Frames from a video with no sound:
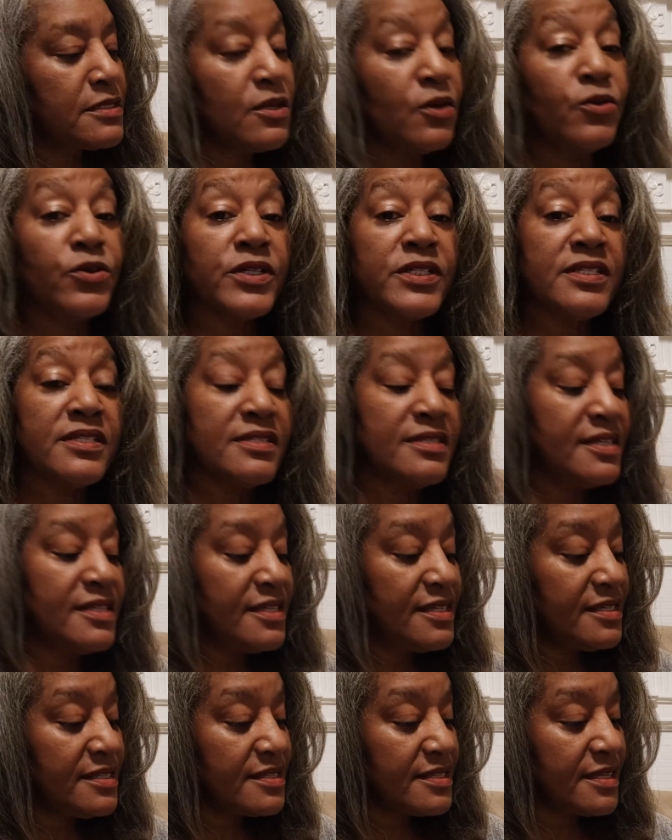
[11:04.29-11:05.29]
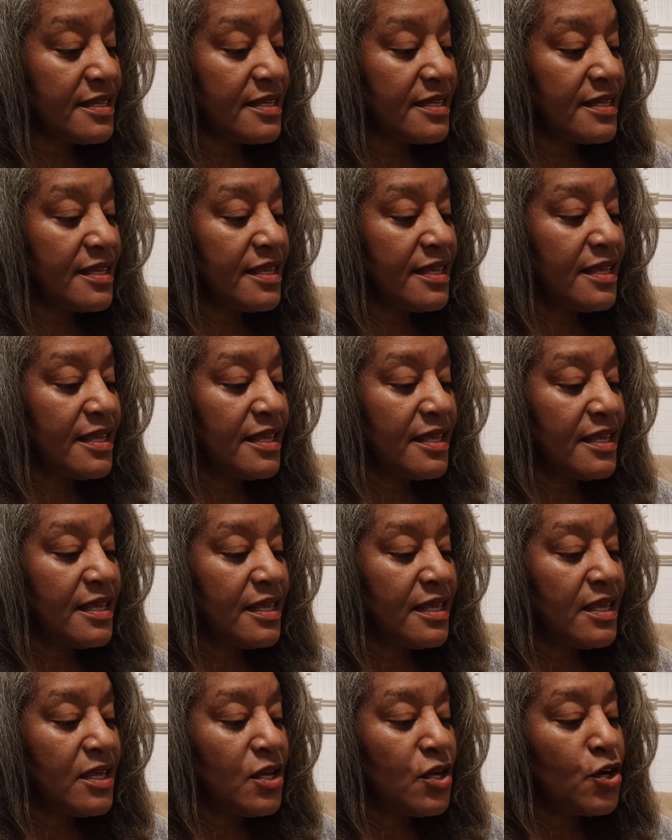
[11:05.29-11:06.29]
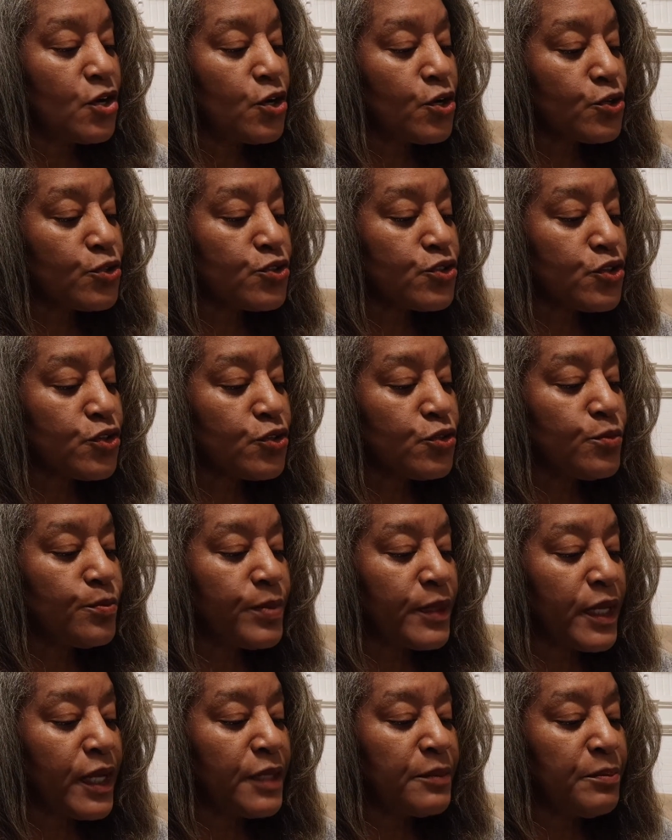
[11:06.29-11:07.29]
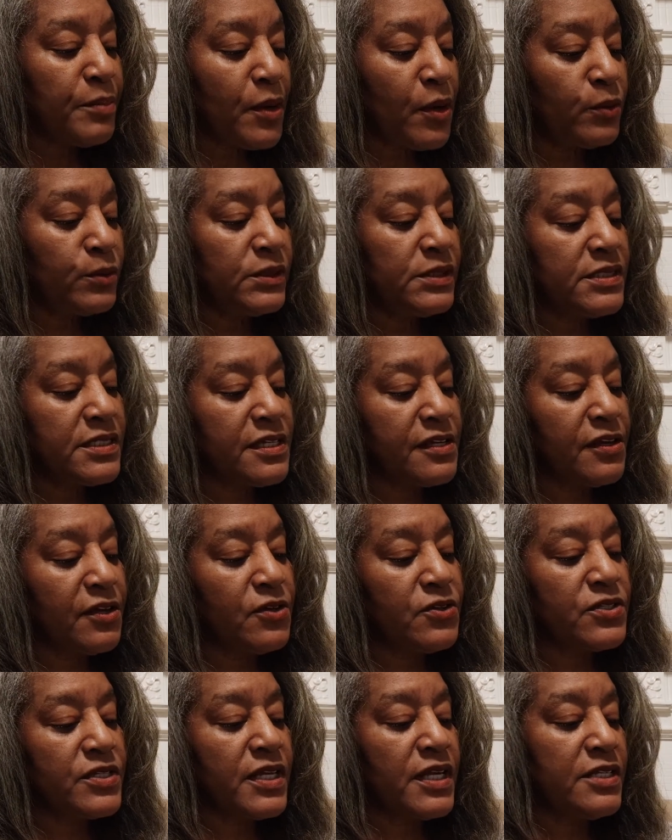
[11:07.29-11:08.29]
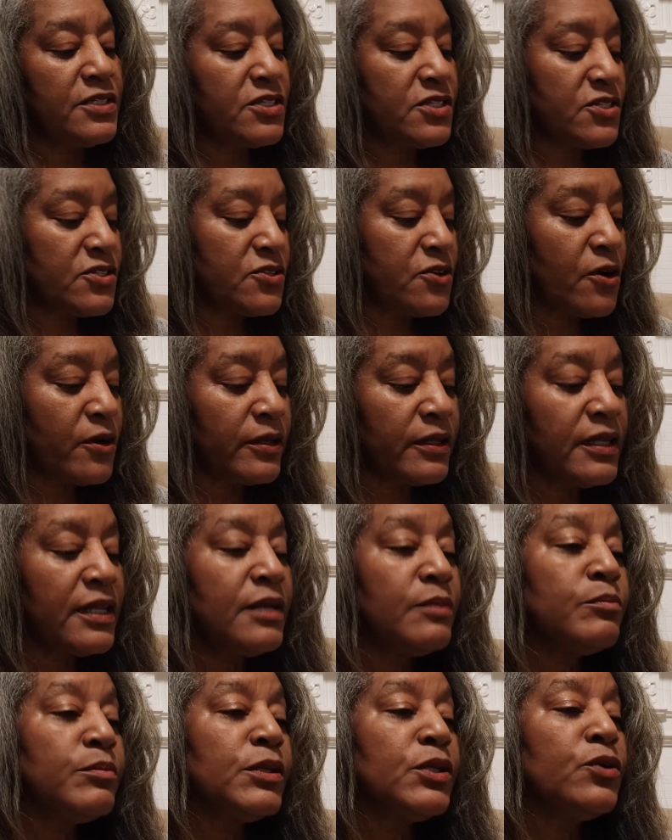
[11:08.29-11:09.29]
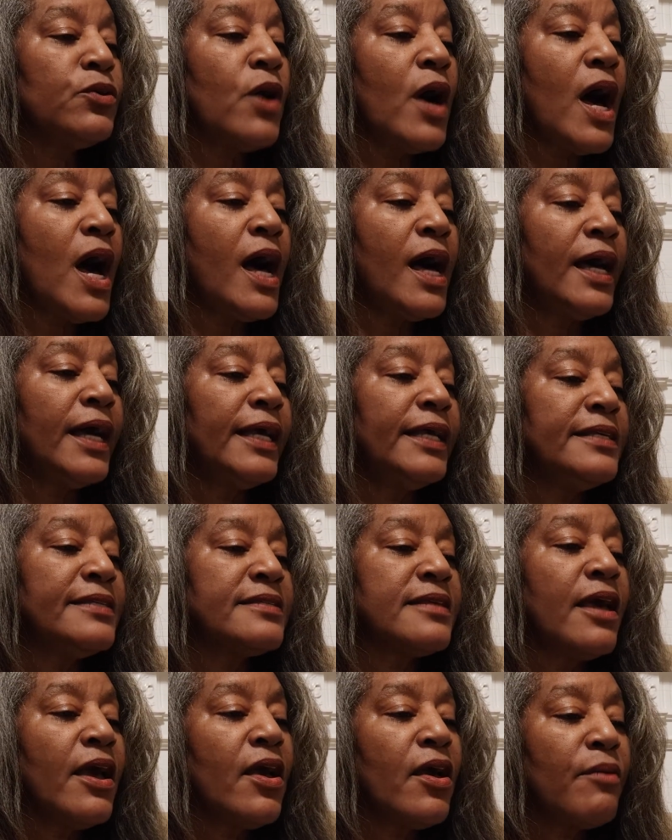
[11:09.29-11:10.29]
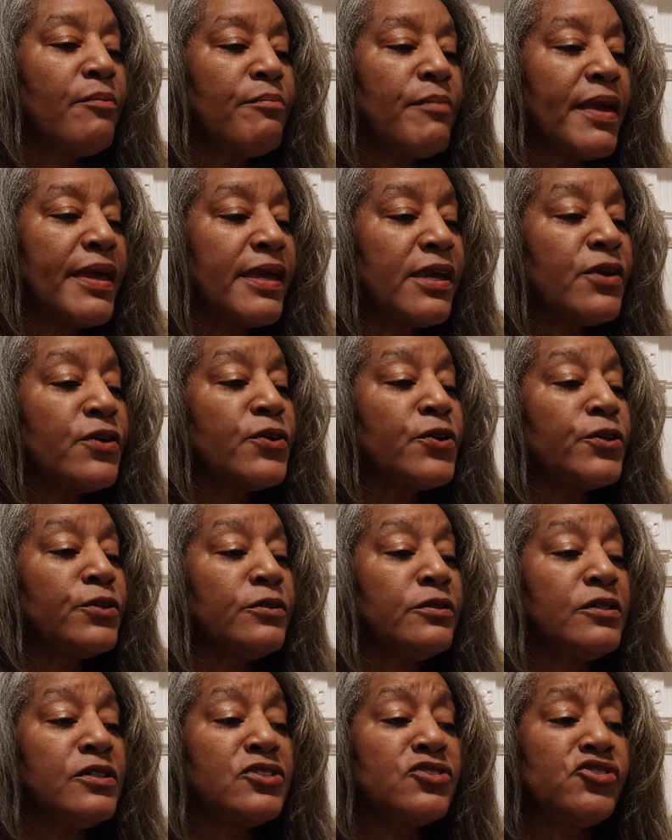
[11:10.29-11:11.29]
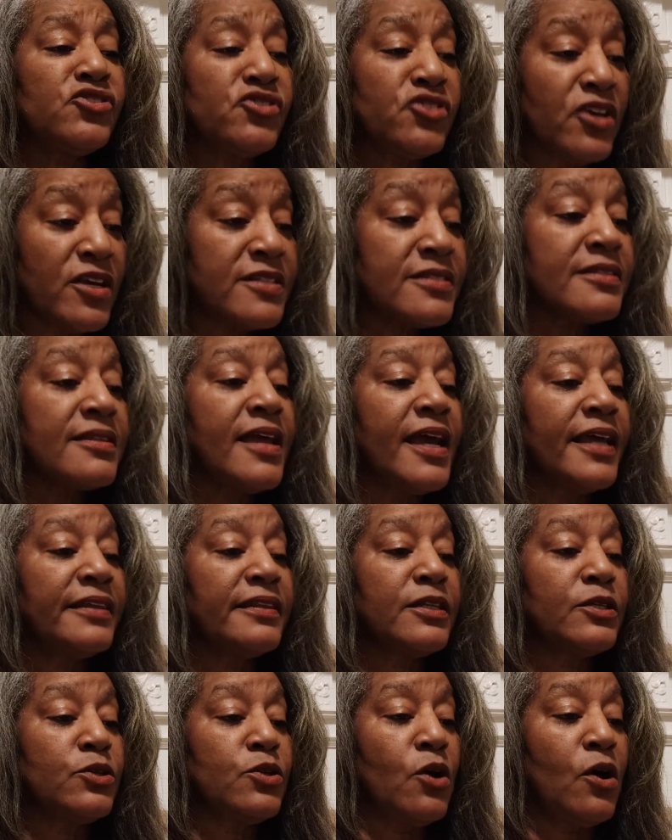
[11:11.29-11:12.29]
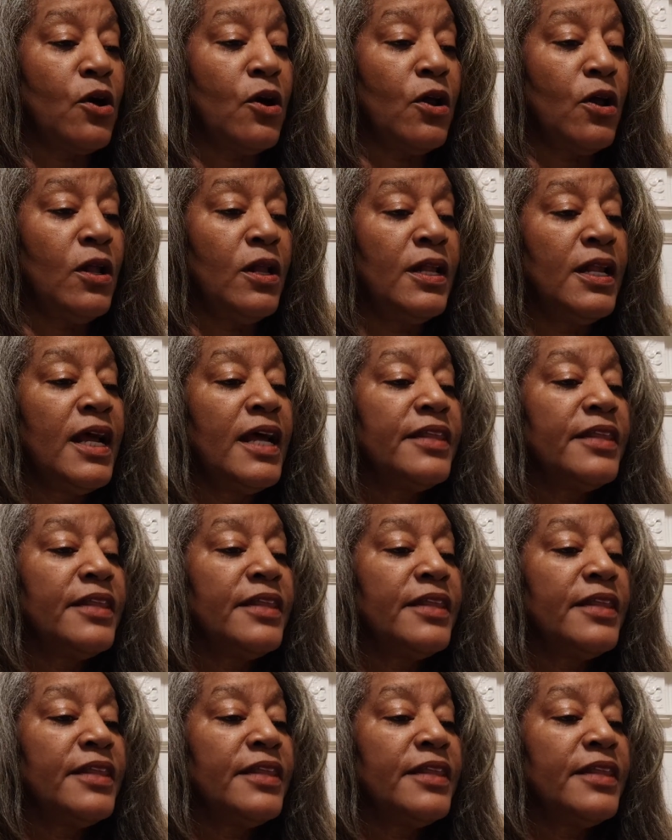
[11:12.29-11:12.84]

Logan's knees. Her 2 blonde ponytails and startling blue eyes making her look just like the doll